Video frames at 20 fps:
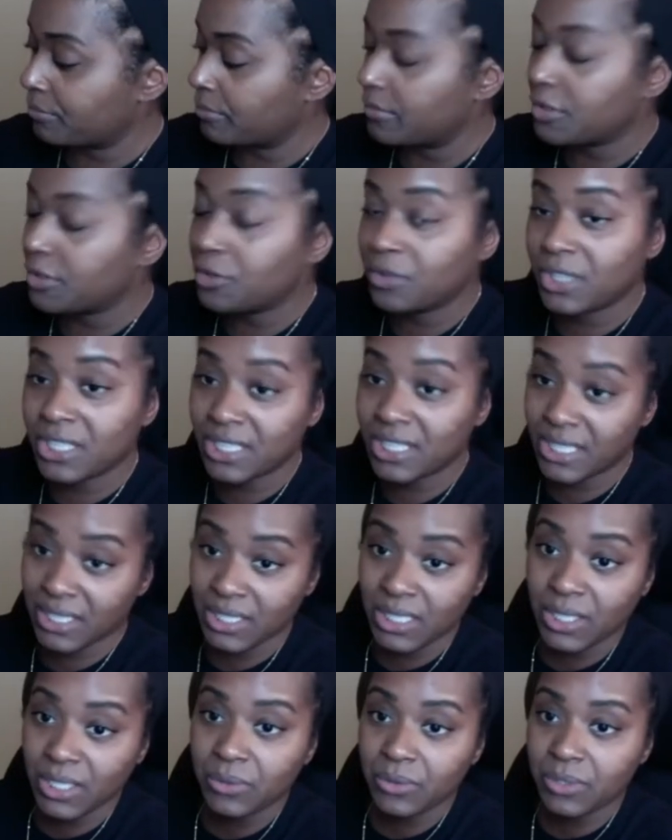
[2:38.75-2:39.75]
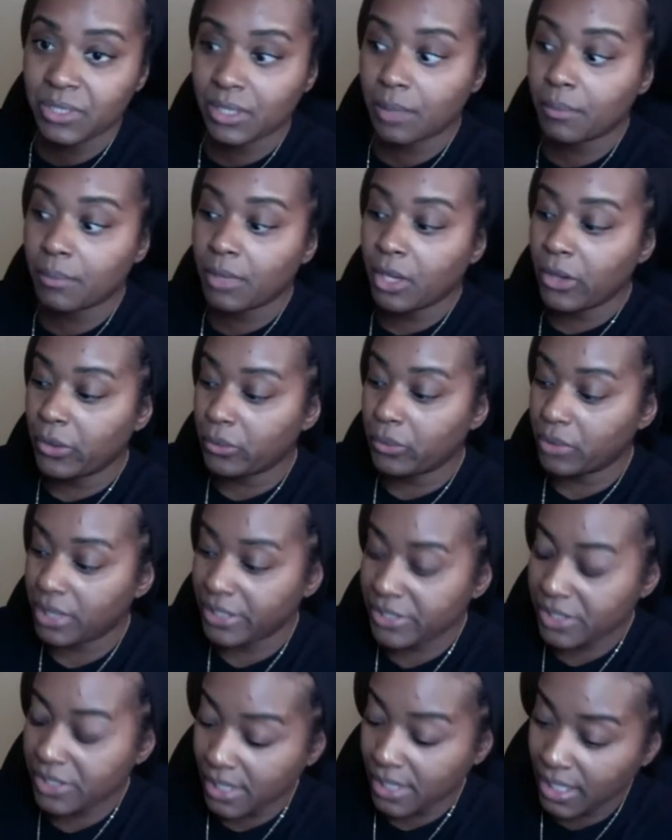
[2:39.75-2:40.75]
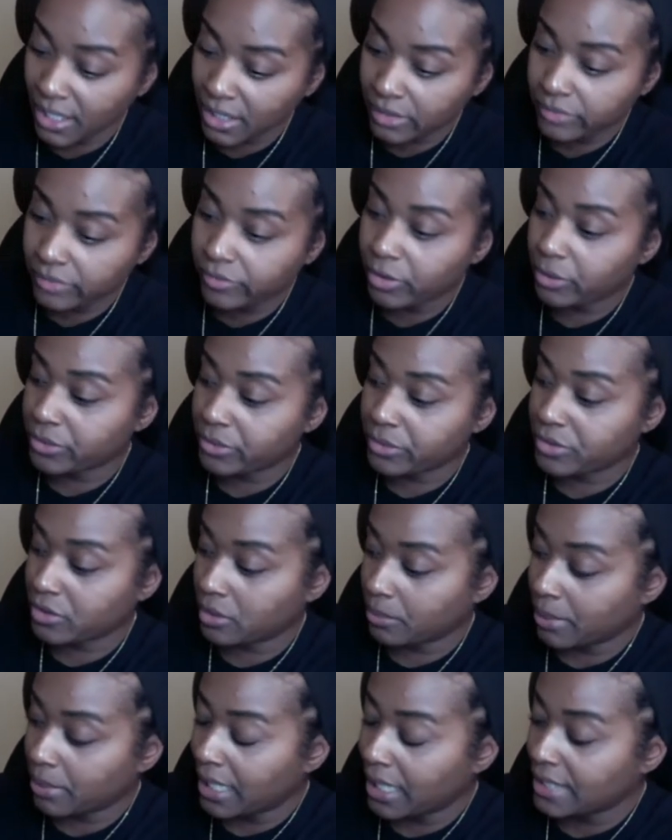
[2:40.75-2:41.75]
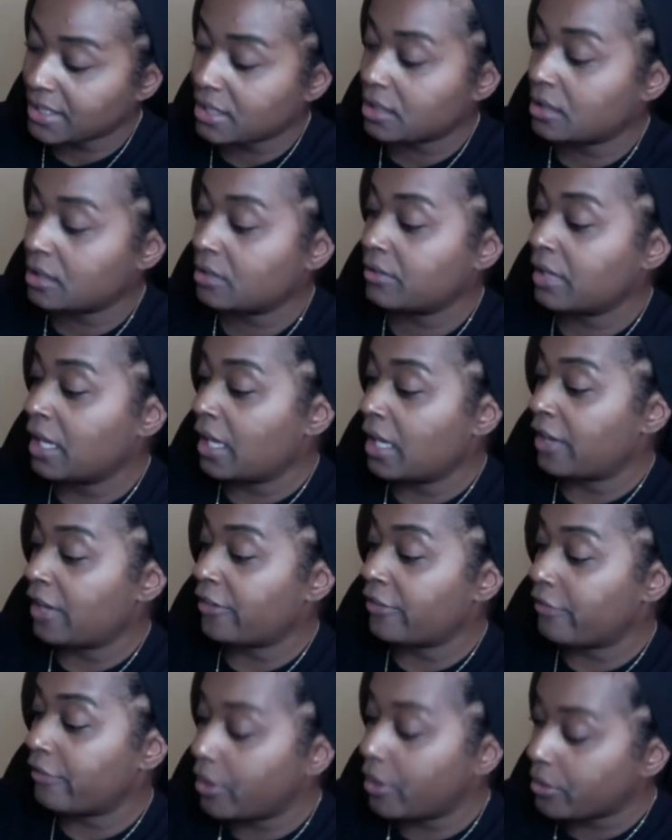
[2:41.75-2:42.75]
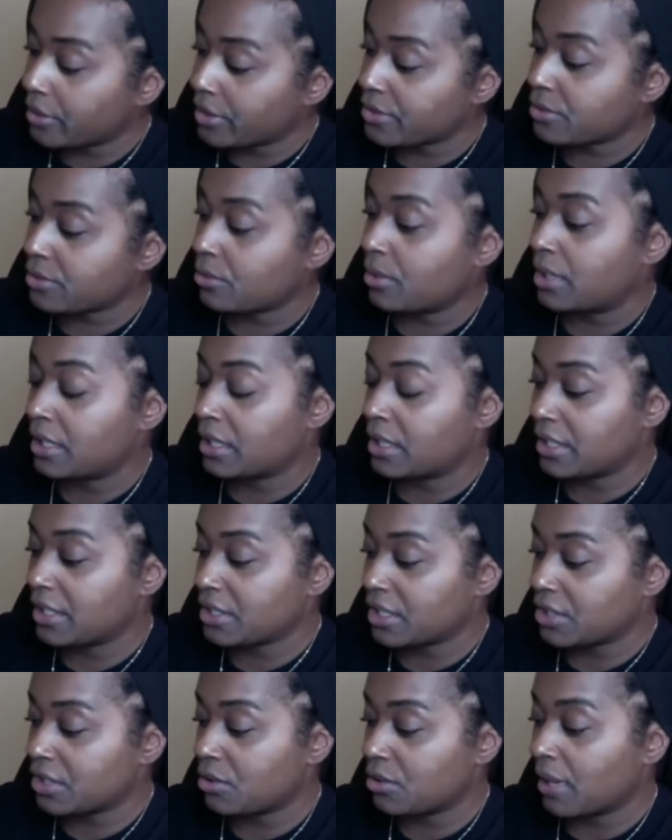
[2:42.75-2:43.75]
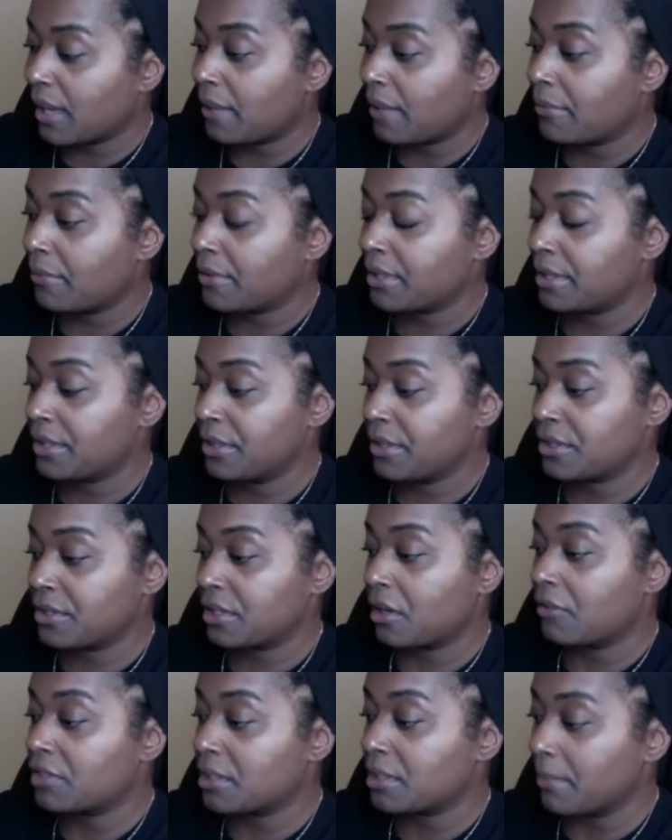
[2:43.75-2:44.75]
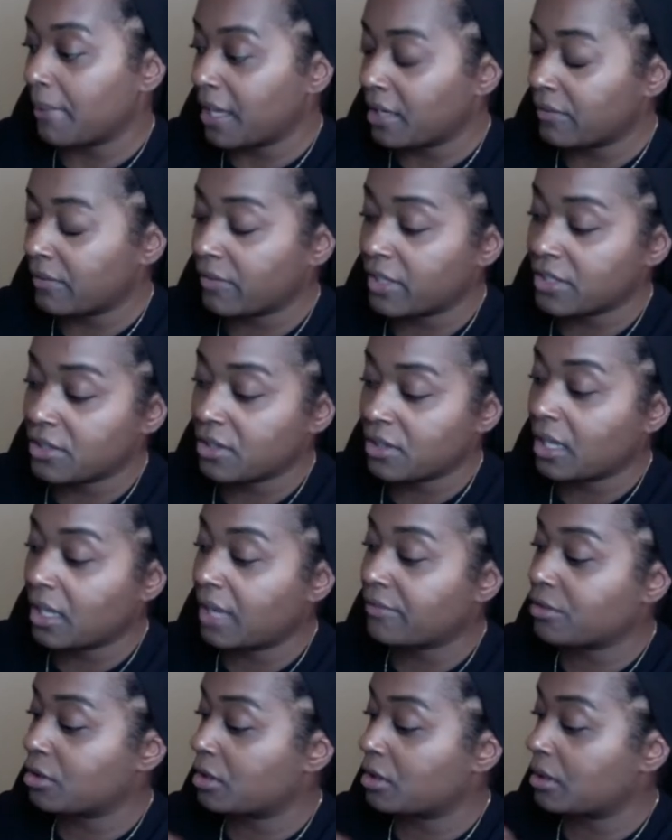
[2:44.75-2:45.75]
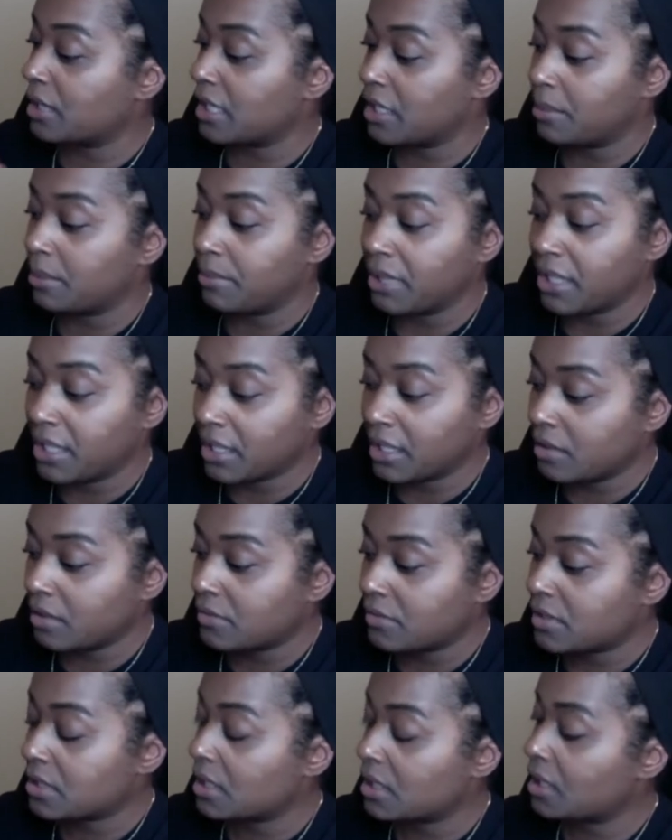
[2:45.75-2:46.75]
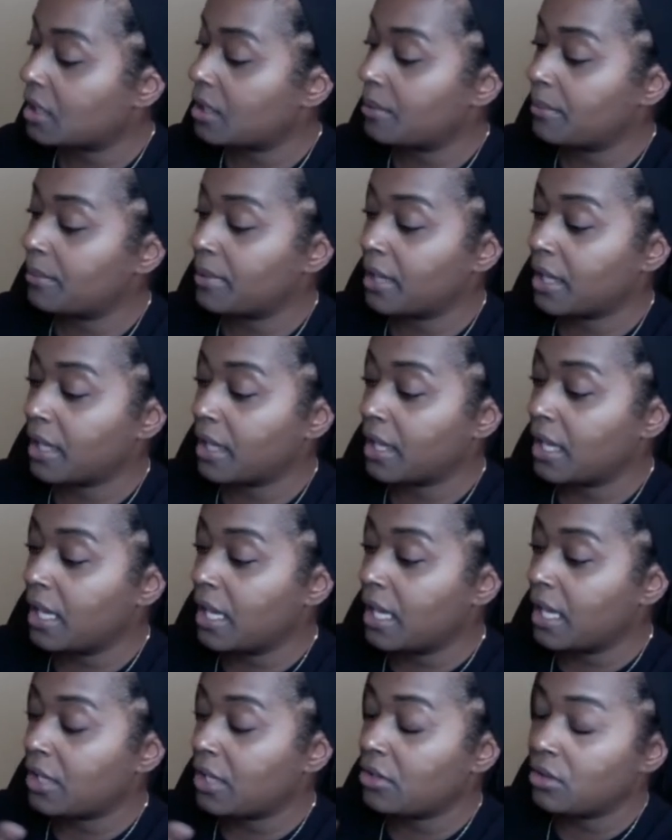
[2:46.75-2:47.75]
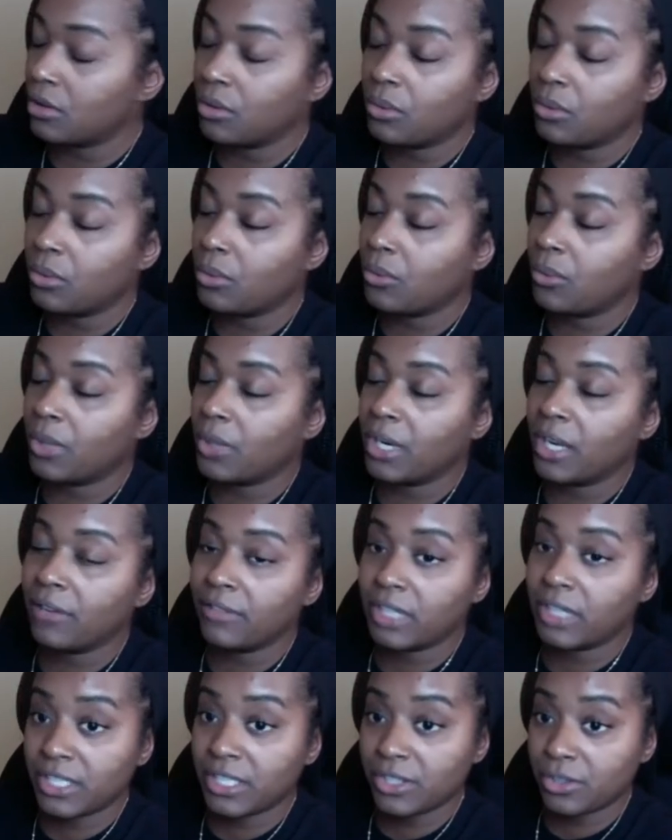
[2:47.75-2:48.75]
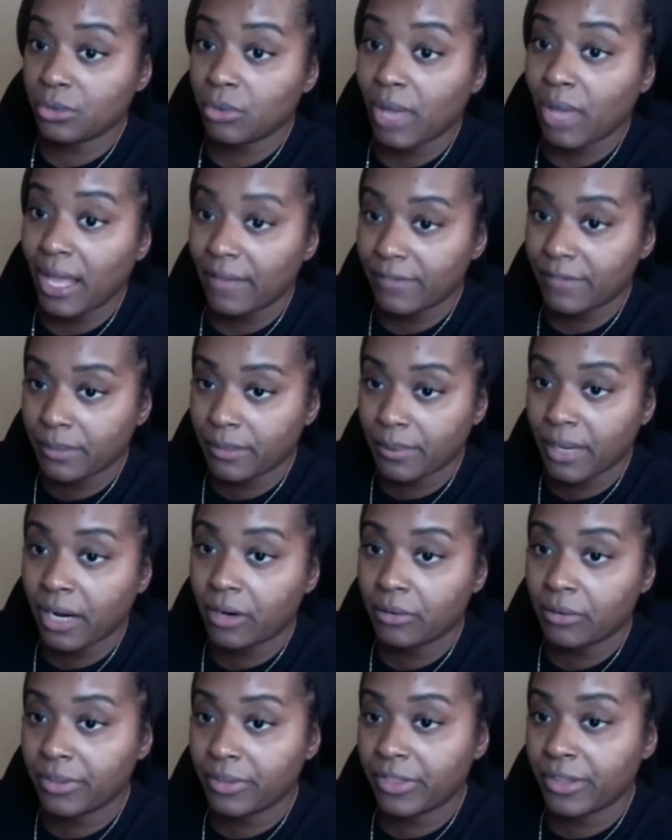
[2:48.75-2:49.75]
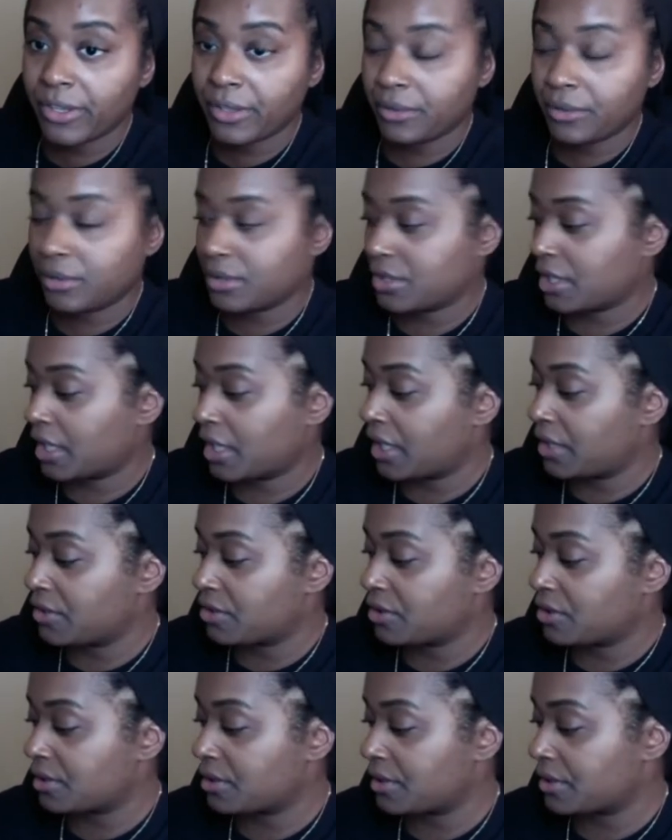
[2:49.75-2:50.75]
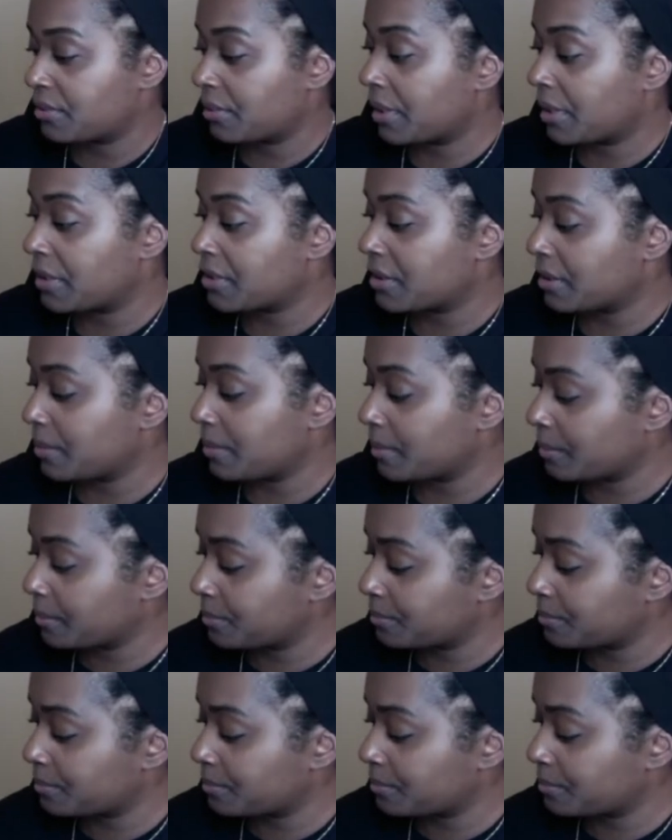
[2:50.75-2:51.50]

You just need to use them. Release the negative, focus on the positive, and focus on the things that you have within yourself to manifest your life. You could it could be gifts, it can be, you know, whatever it is, you have the power within you to change your situation.